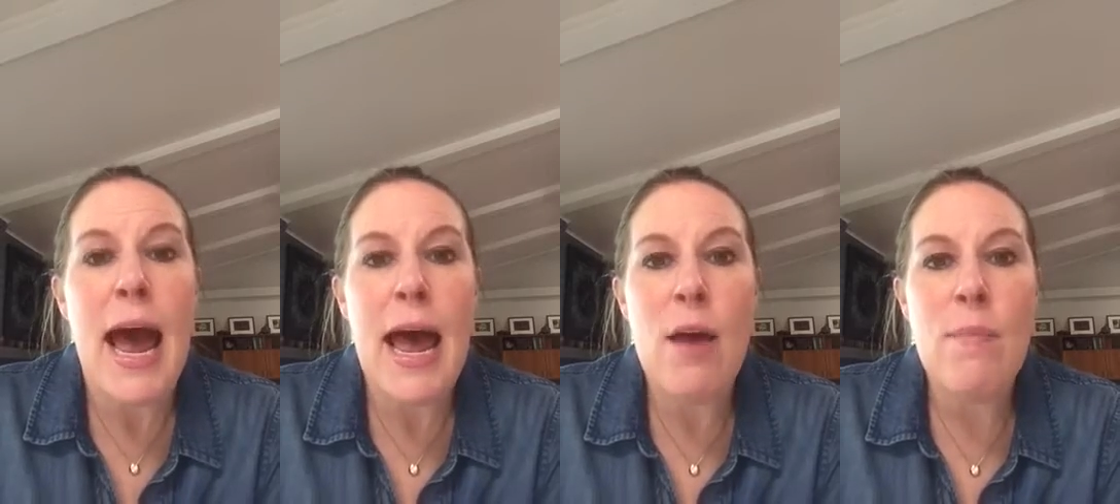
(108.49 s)

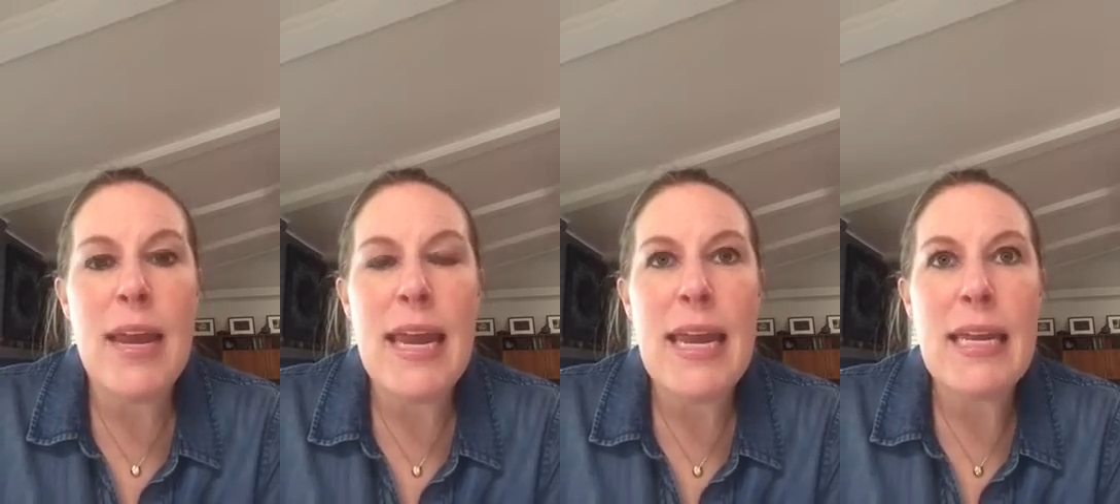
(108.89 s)
Um,
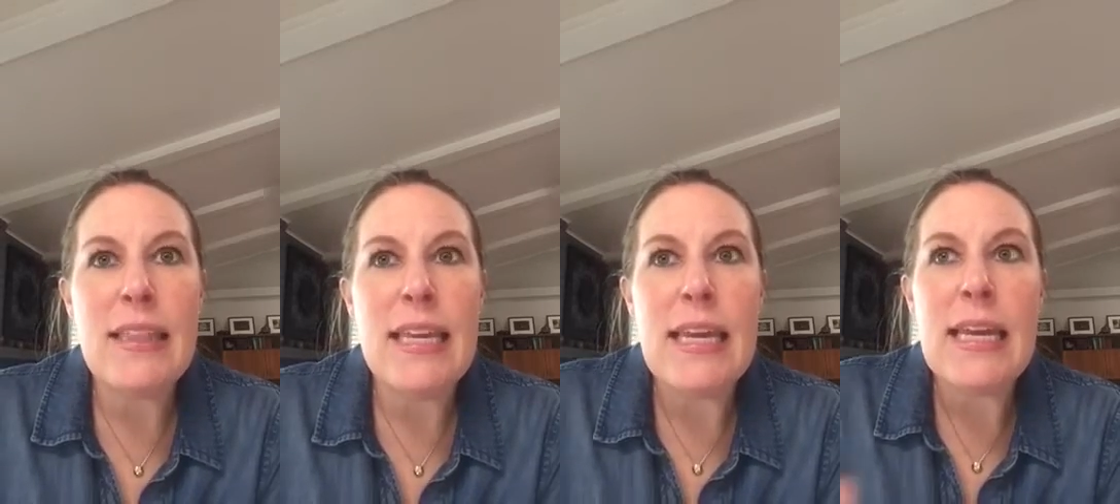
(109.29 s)

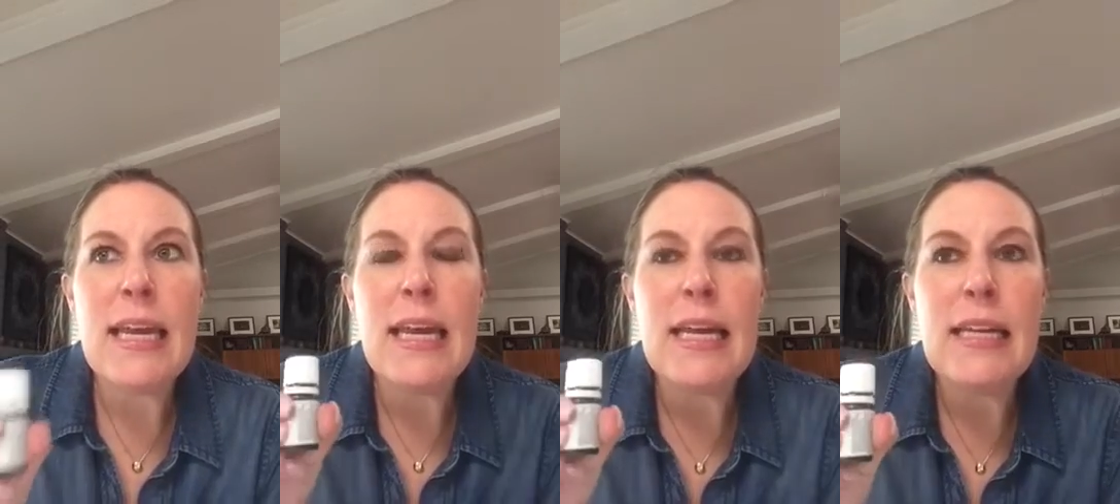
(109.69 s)
the
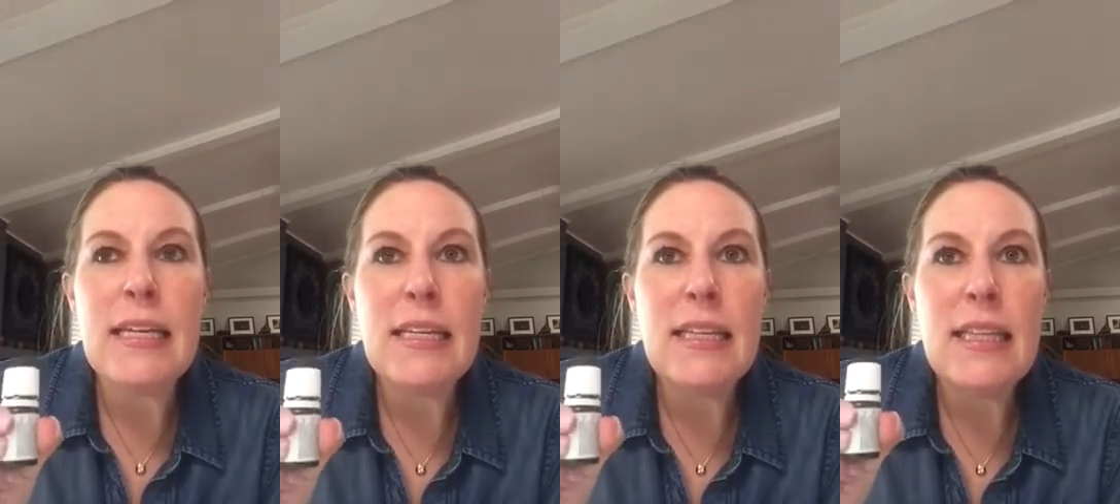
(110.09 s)

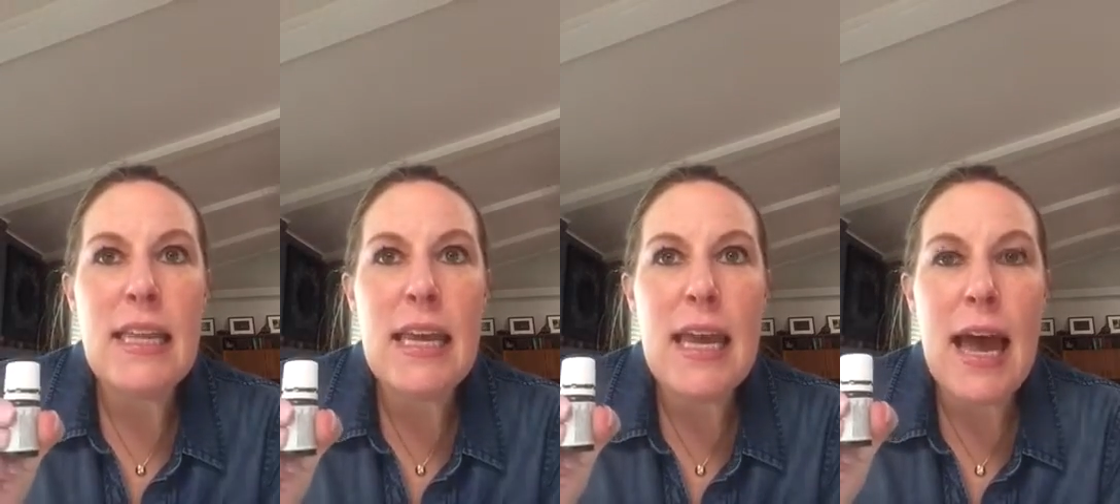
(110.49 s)

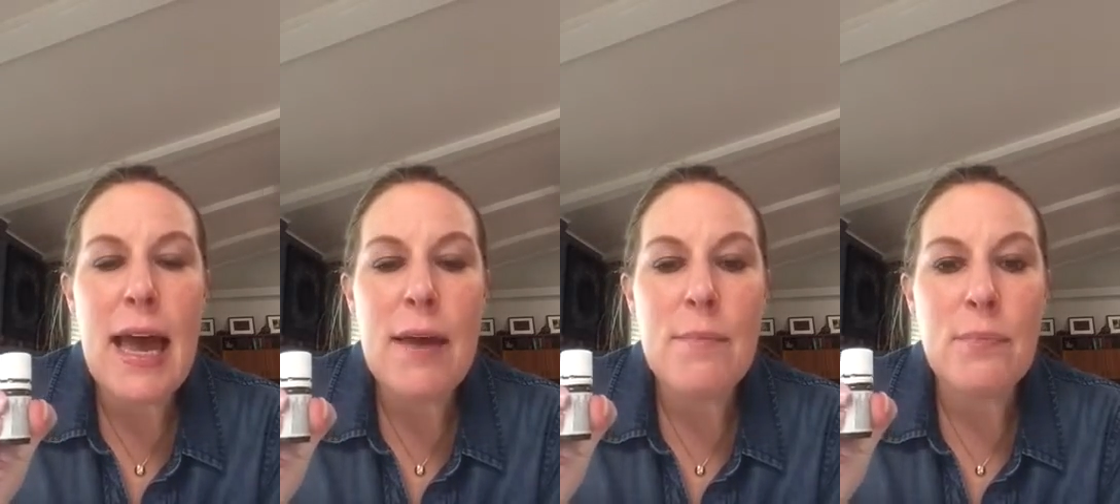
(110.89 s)
the
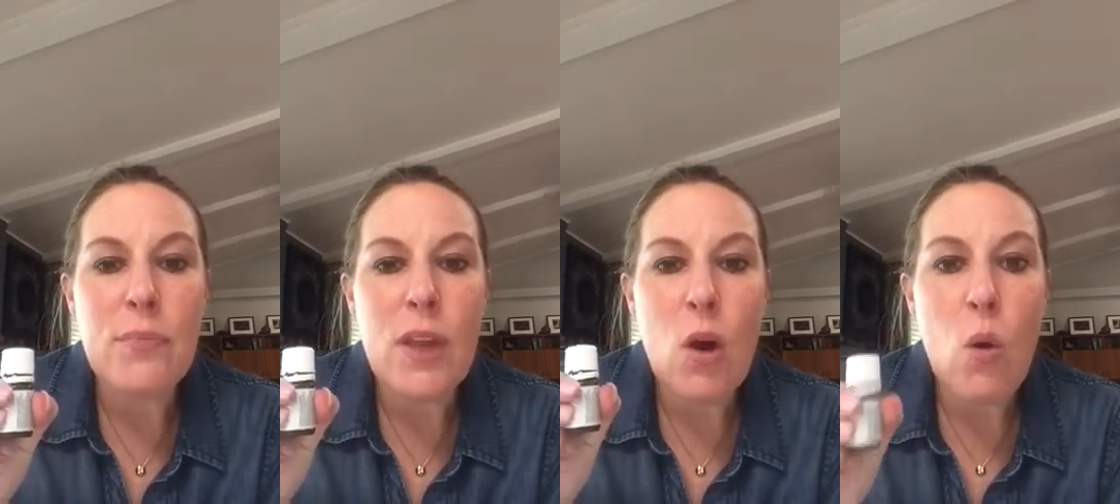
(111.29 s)
um,
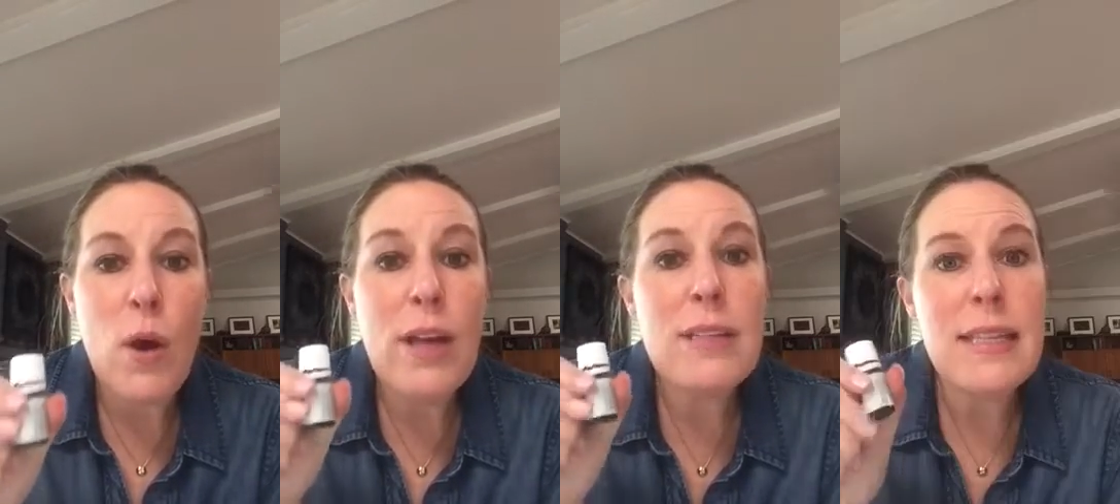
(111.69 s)

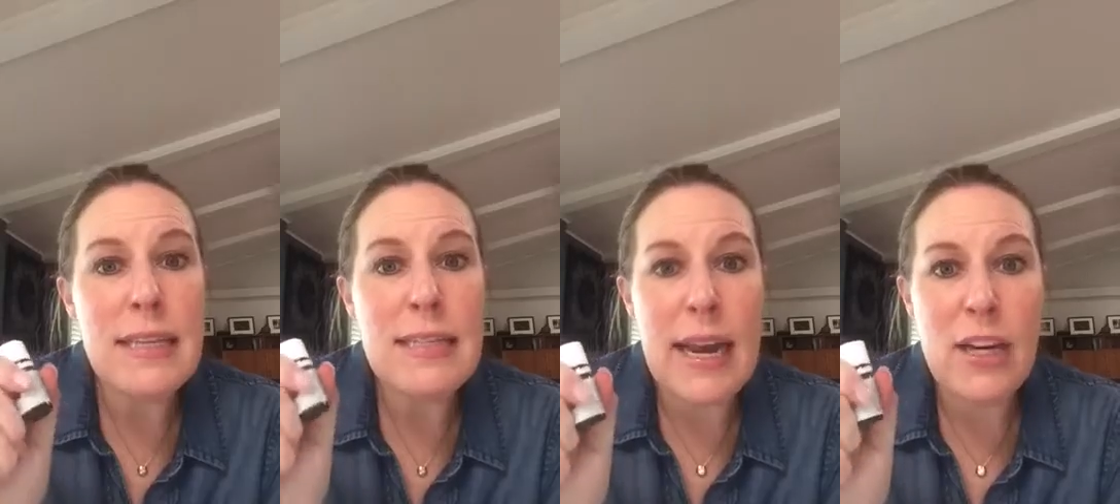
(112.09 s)
oils
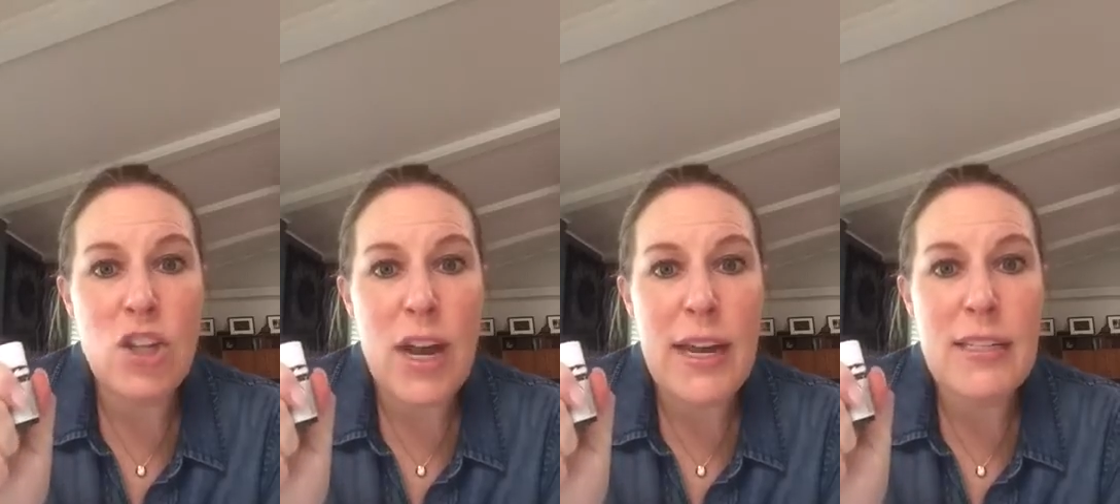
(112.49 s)
in
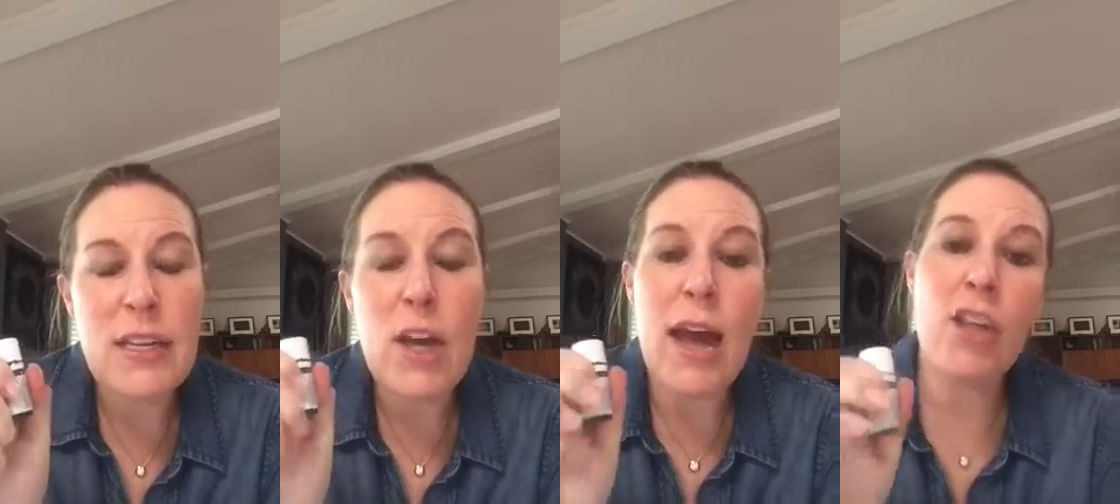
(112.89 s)

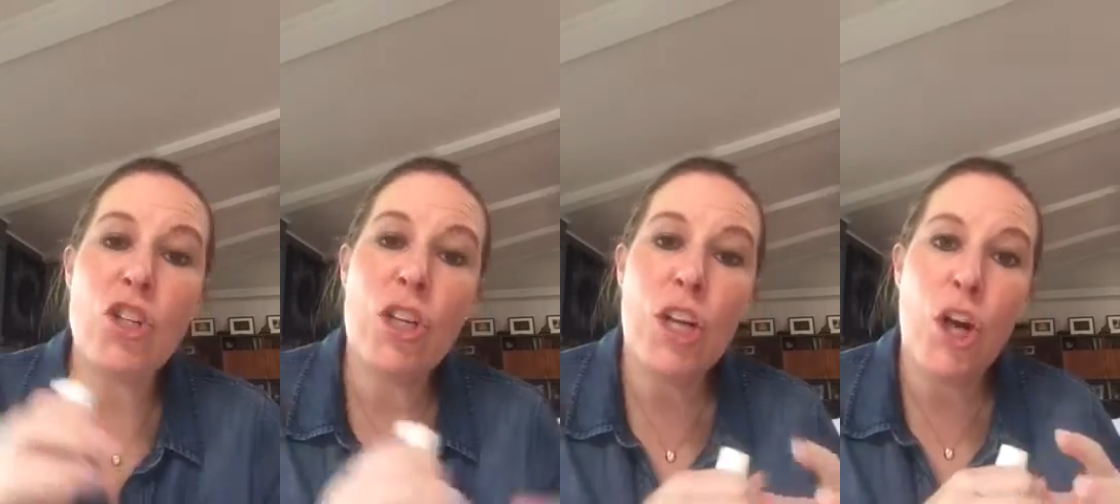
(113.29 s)
digize
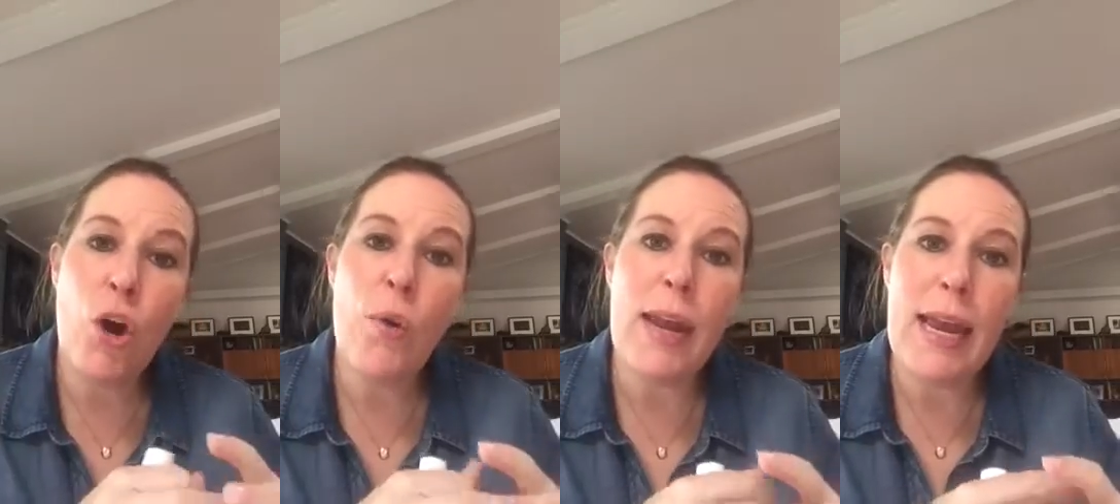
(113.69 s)
actually
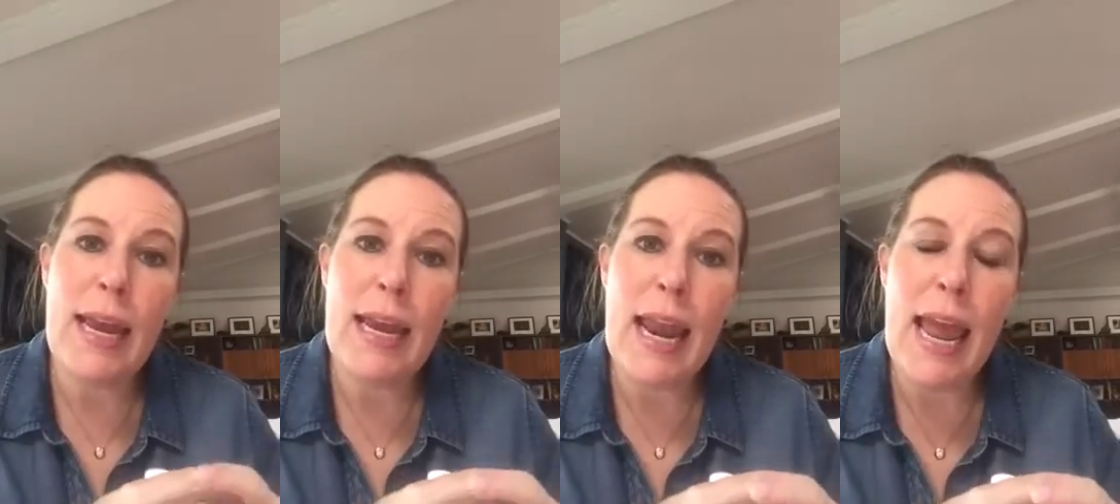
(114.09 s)
go
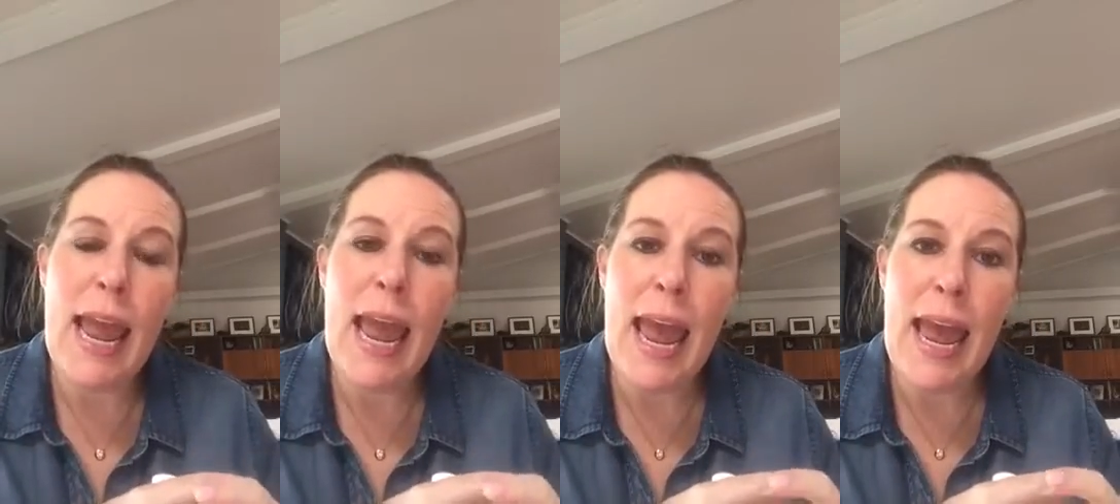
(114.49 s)
in
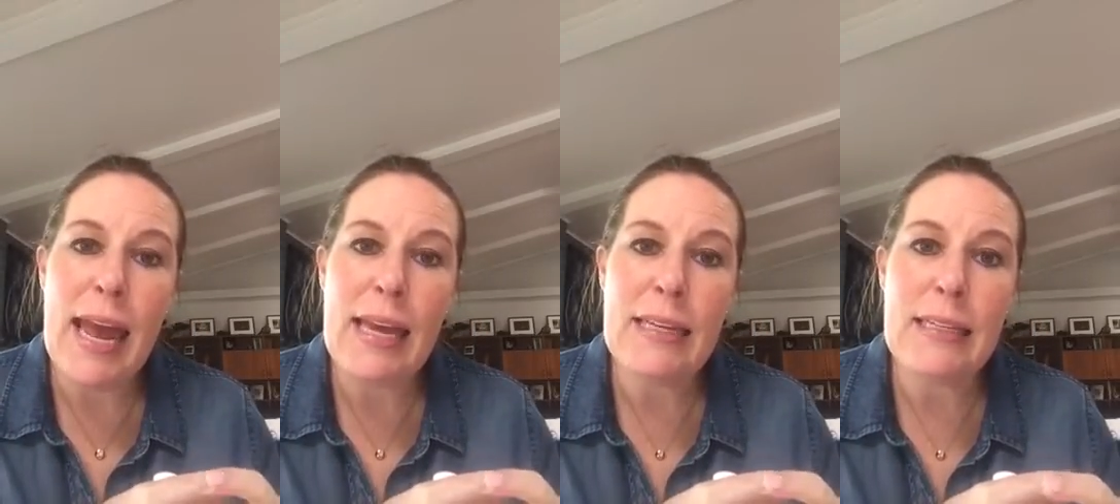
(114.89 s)

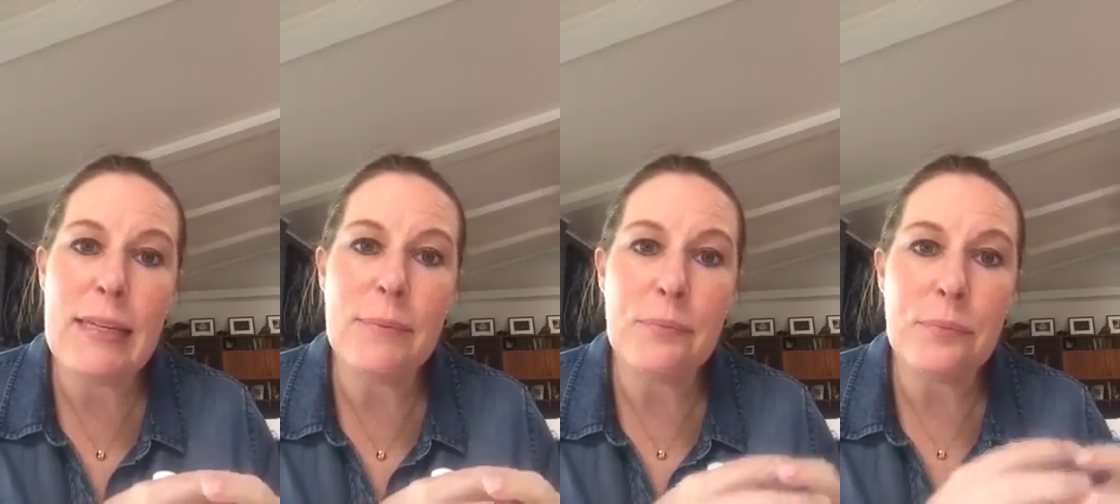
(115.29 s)
and